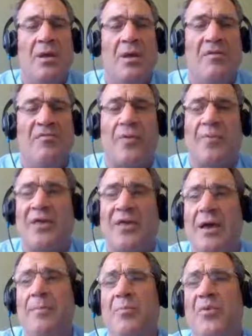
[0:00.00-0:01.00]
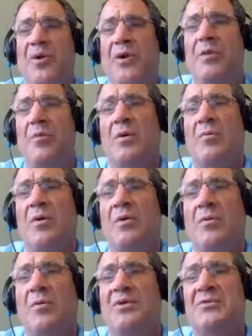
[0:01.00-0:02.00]
and from that point, what we'll
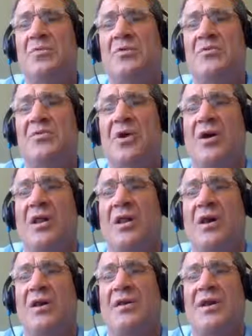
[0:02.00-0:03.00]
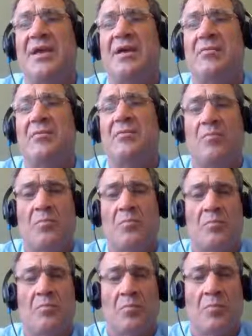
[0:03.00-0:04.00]
do is we'll draw a line down
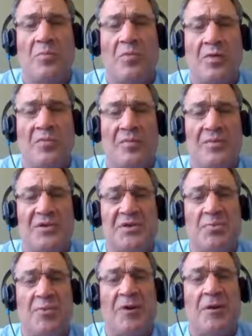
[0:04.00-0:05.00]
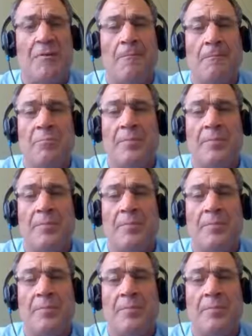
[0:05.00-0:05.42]
from this point.